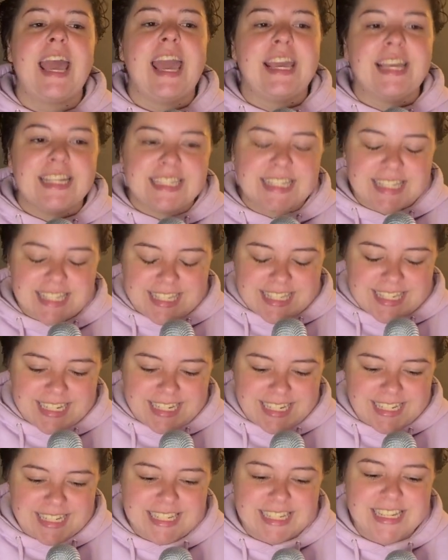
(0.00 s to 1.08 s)
a
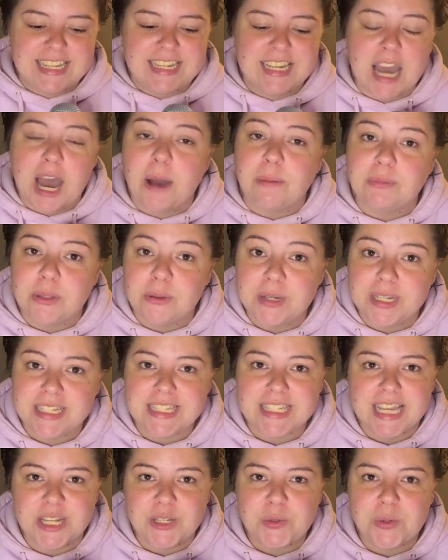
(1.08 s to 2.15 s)
consistent uploading
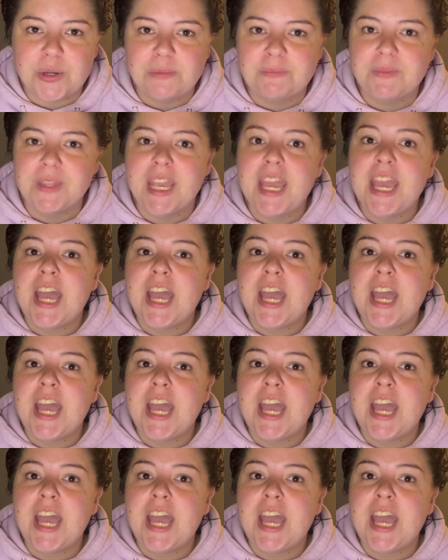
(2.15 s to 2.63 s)
schedule.